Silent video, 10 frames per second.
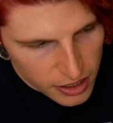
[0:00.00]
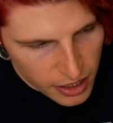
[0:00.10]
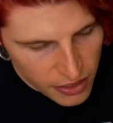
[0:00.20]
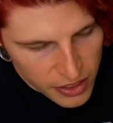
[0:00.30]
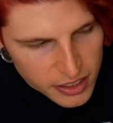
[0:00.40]

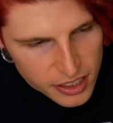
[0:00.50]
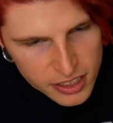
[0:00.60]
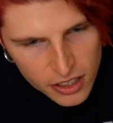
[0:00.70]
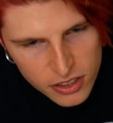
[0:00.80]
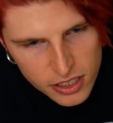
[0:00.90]
I think
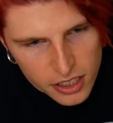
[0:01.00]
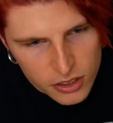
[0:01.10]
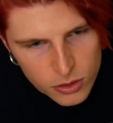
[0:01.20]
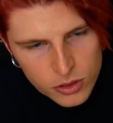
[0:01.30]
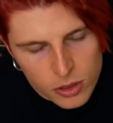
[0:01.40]
that's how you got to
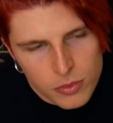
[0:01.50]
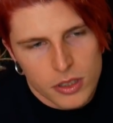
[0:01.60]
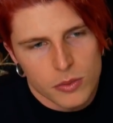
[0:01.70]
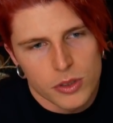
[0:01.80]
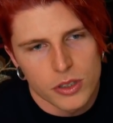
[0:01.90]
do
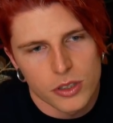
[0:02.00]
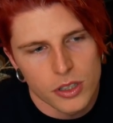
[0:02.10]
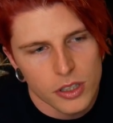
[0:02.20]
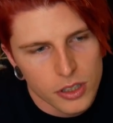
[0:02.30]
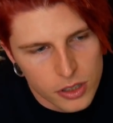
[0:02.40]
something
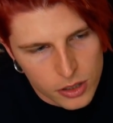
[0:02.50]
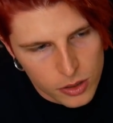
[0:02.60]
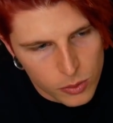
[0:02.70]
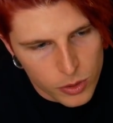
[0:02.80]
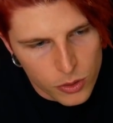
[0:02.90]

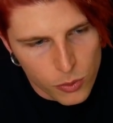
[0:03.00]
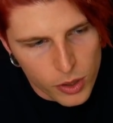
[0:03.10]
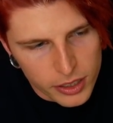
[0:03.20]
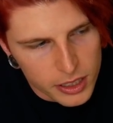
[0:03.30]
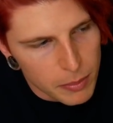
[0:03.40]
when you're
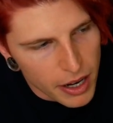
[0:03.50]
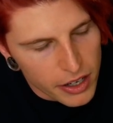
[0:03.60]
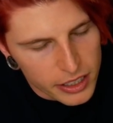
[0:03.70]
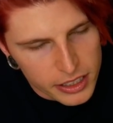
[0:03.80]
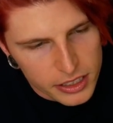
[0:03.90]
really
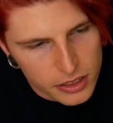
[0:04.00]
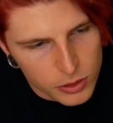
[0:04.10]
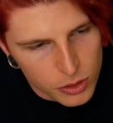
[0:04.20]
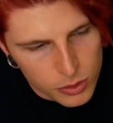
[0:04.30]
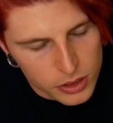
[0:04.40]
about it,
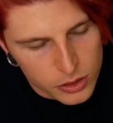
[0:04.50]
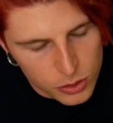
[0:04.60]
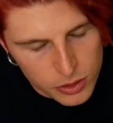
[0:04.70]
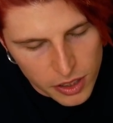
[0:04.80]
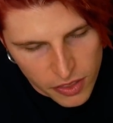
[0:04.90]
when you're really
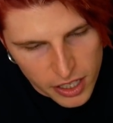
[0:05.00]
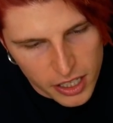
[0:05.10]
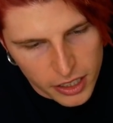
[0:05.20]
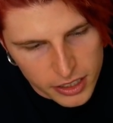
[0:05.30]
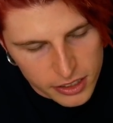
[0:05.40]
doing the
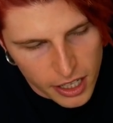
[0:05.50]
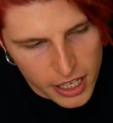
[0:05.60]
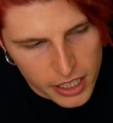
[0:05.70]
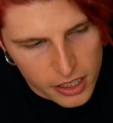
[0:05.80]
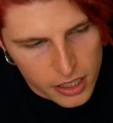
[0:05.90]
thing. It's
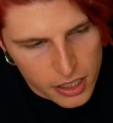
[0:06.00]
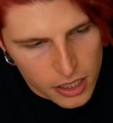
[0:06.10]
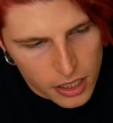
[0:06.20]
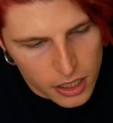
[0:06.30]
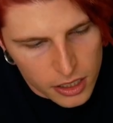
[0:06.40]
like,
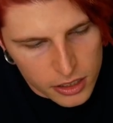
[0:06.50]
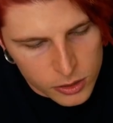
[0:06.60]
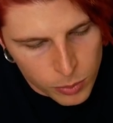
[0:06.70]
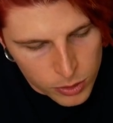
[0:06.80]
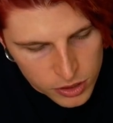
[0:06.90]

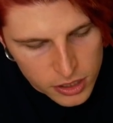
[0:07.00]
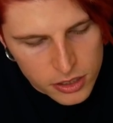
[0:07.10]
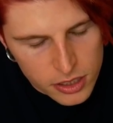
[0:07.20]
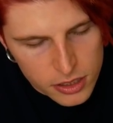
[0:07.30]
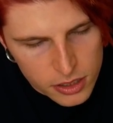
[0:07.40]
it's
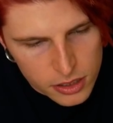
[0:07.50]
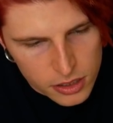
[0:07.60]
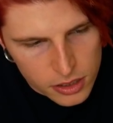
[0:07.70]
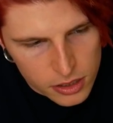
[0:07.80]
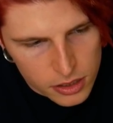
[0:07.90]
persistence
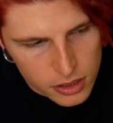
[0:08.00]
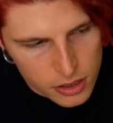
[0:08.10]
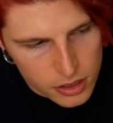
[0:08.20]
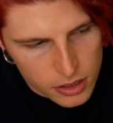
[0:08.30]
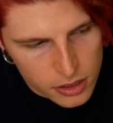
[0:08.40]

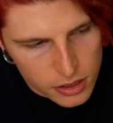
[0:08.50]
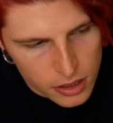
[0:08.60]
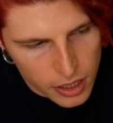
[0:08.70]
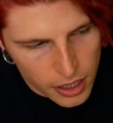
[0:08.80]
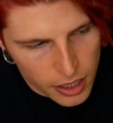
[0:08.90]

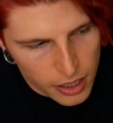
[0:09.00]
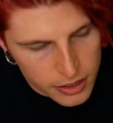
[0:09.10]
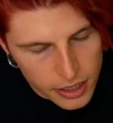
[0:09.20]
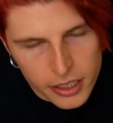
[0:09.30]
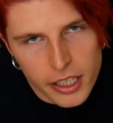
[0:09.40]

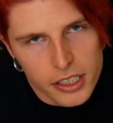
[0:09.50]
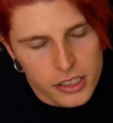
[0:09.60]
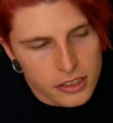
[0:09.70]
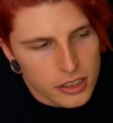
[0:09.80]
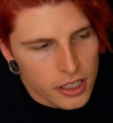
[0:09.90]
and
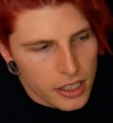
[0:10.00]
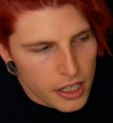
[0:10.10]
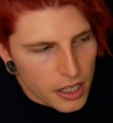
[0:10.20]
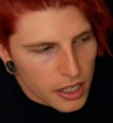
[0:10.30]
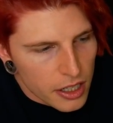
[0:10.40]
dedication.
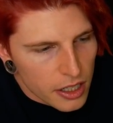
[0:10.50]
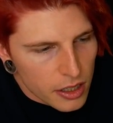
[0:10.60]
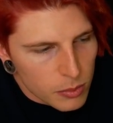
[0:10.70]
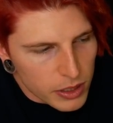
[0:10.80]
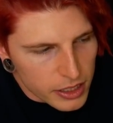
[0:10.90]

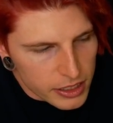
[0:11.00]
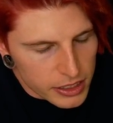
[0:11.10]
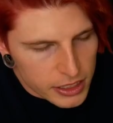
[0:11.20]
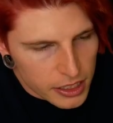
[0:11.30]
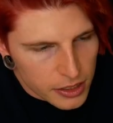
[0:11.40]

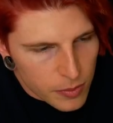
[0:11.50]
Because